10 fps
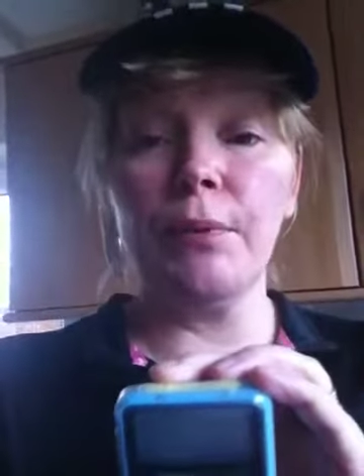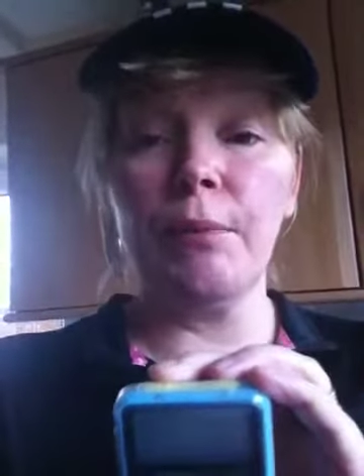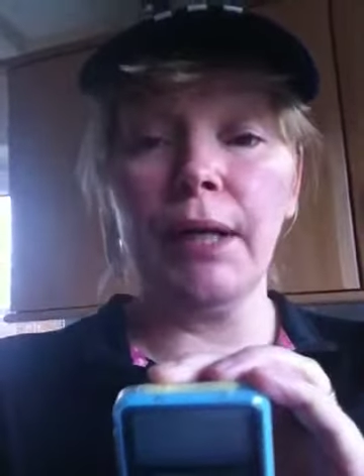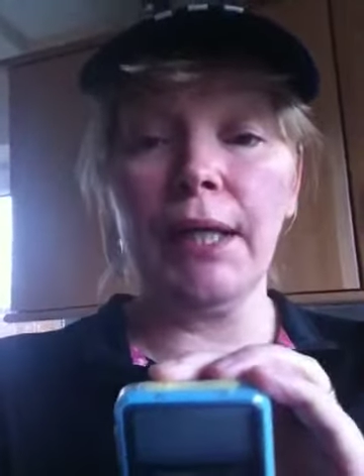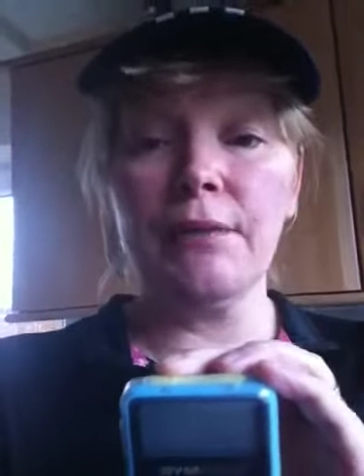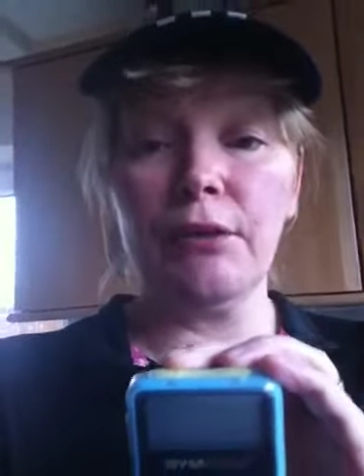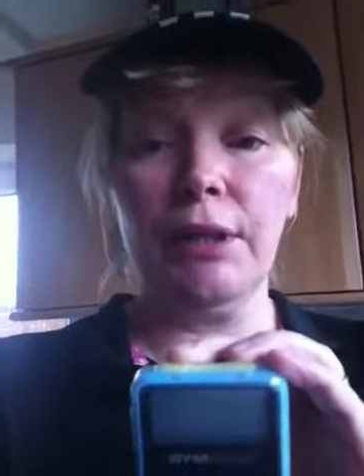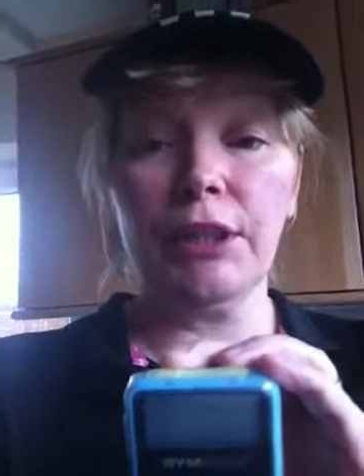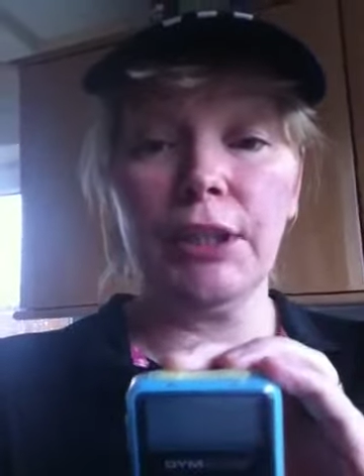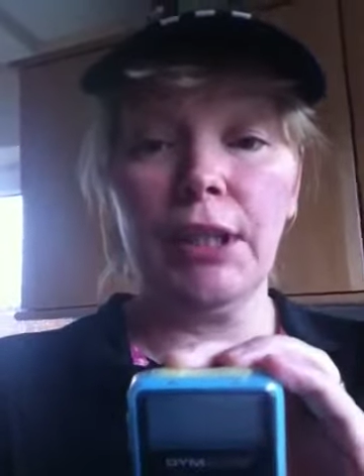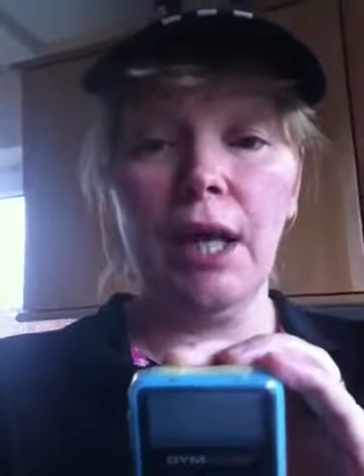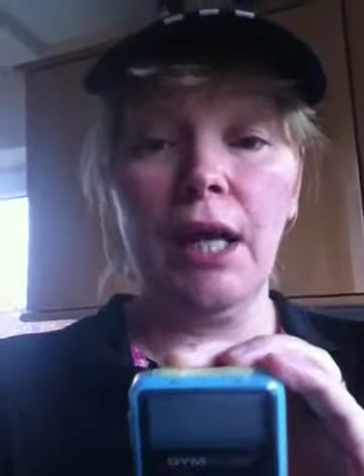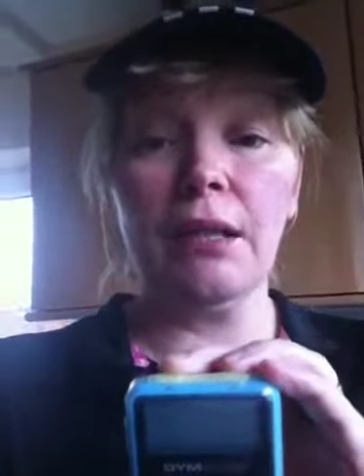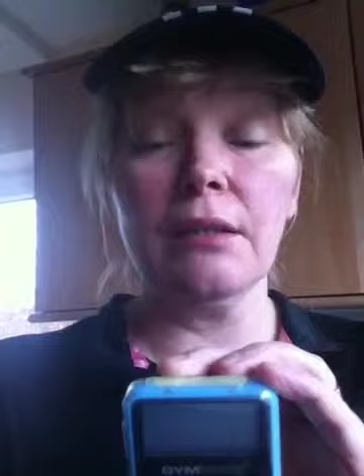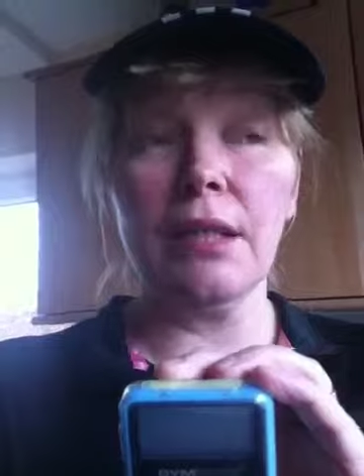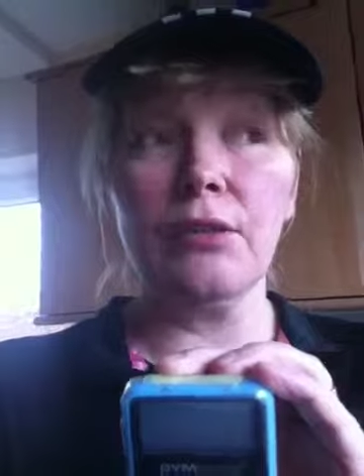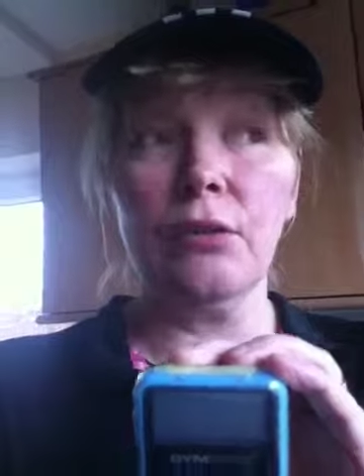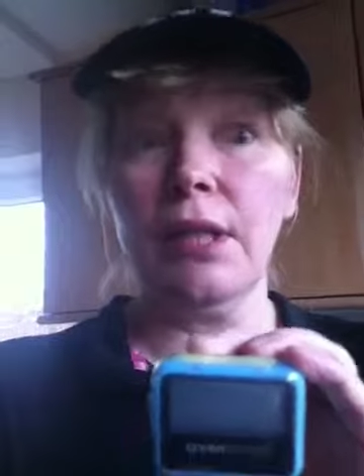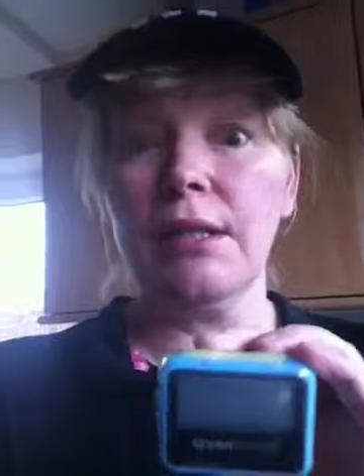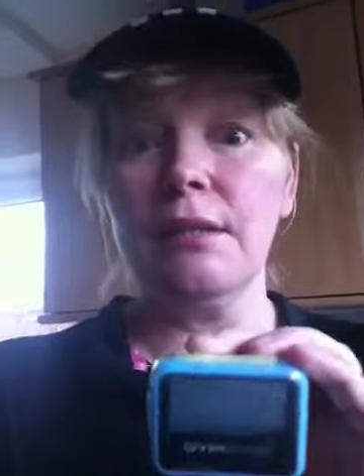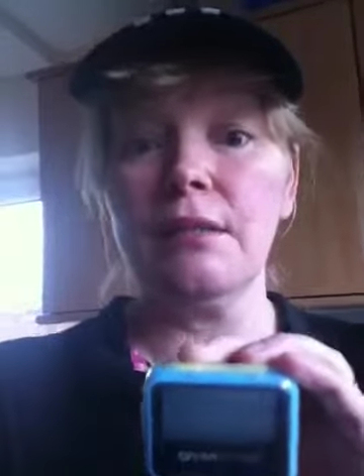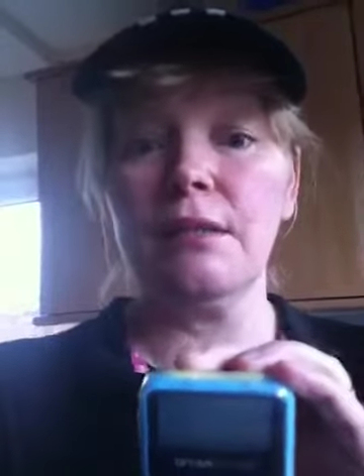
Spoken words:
but mine keeps crashing and I don't like